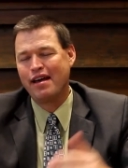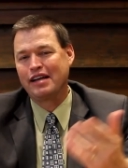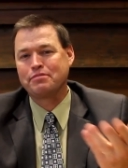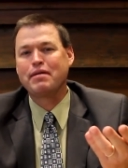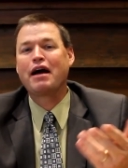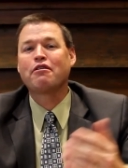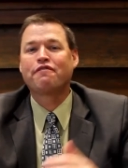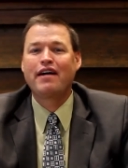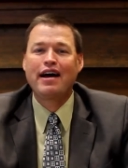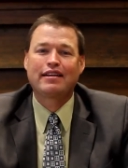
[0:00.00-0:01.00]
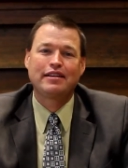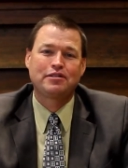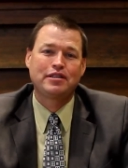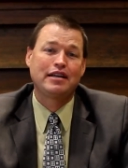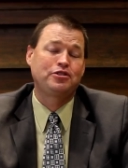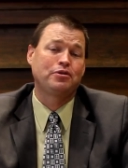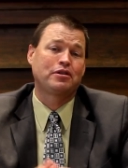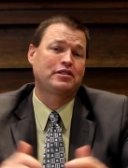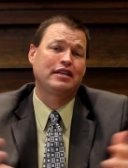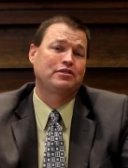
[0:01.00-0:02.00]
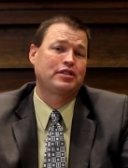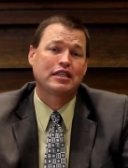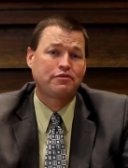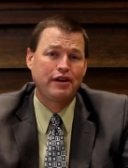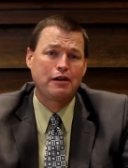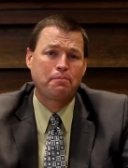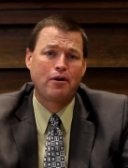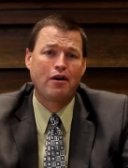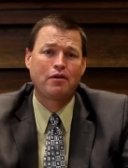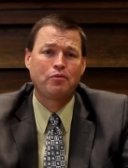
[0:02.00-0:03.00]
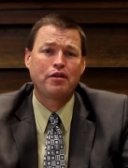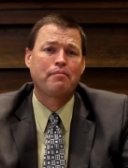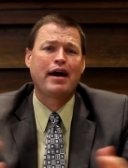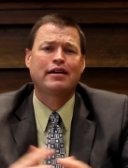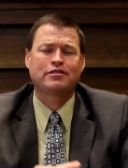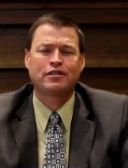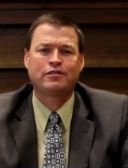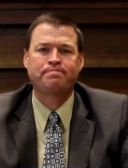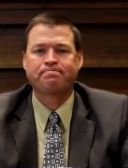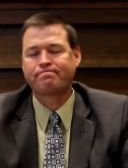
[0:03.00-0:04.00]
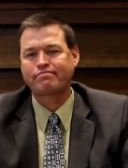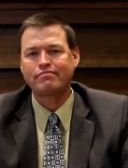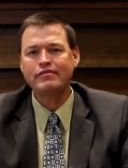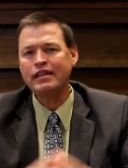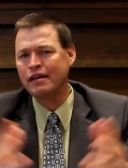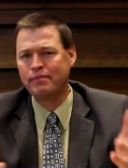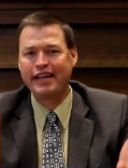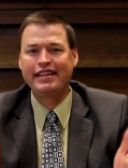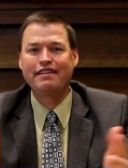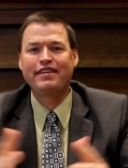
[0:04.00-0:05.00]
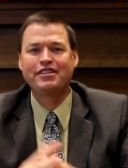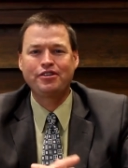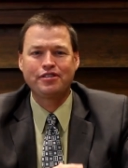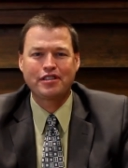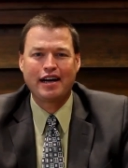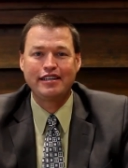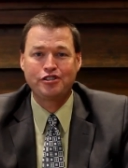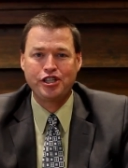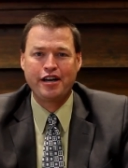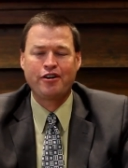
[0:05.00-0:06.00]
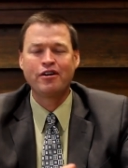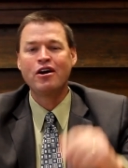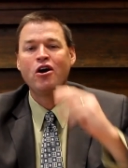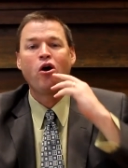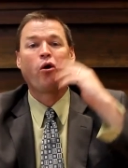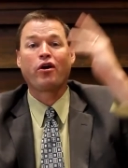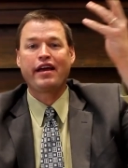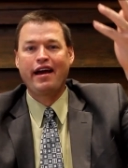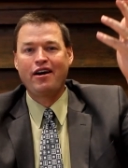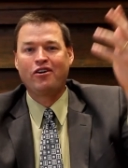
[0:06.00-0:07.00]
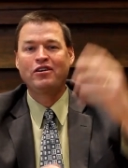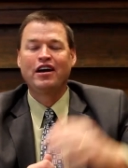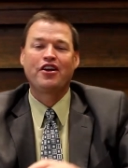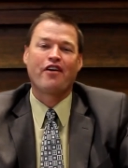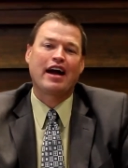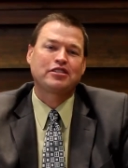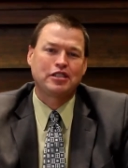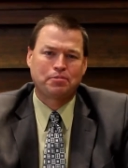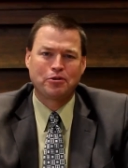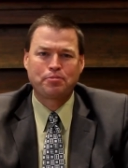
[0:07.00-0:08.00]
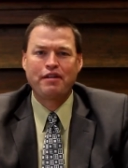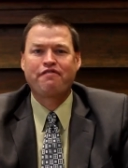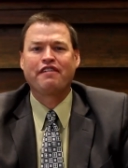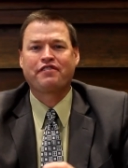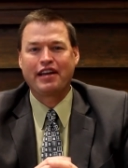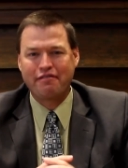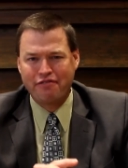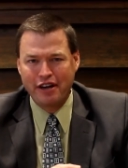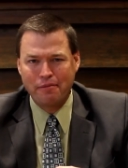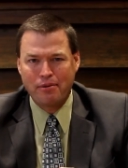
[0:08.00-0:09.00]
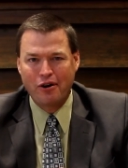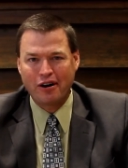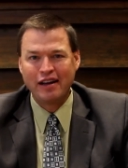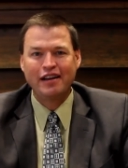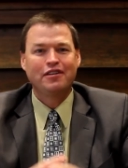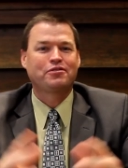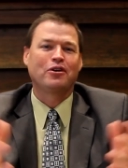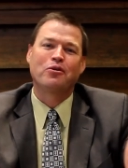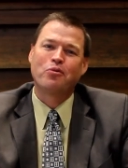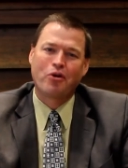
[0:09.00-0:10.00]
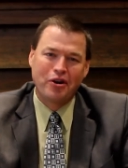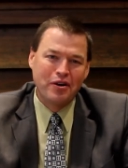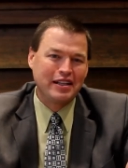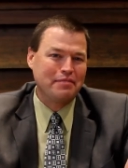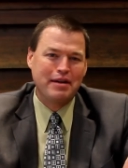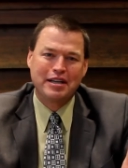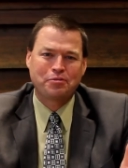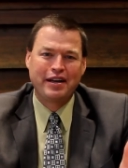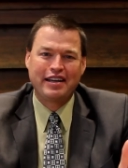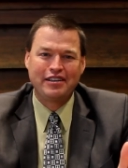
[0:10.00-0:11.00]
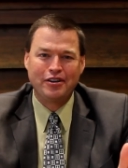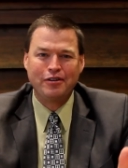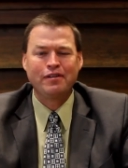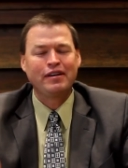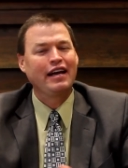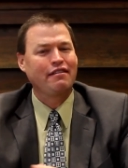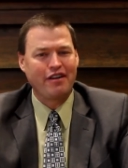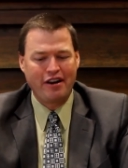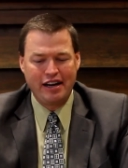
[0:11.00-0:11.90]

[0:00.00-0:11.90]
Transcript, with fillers: As a matter of fact, it says you're to sit six feet apart with a mask on. But in the event you decide to cheer or yell, you're actually supposed to be 15 feet apart. So we're doing the best we can do in a very